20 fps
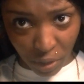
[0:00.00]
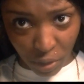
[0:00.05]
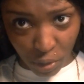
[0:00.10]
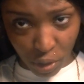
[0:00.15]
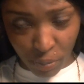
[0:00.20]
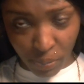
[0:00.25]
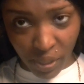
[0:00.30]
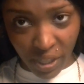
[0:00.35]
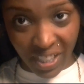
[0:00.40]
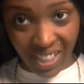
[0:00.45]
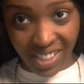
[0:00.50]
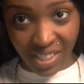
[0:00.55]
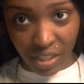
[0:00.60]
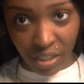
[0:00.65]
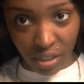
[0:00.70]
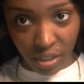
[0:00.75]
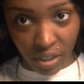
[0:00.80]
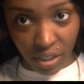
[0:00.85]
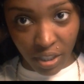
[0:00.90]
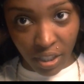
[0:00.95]
the Ghost Bond, it's
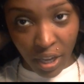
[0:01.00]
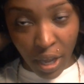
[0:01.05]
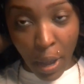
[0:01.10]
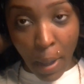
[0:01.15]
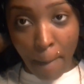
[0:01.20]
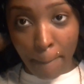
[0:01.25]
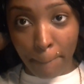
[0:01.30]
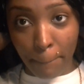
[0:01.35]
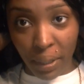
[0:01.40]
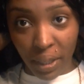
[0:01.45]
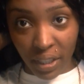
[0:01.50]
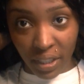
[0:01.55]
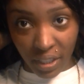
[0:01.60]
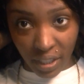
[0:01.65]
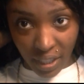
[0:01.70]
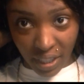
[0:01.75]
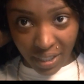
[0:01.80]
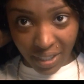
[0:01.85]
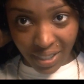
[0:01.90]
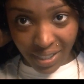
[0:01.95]
good,
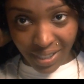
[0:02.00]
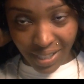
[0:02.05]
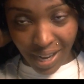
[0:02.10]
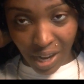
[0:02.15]
but it does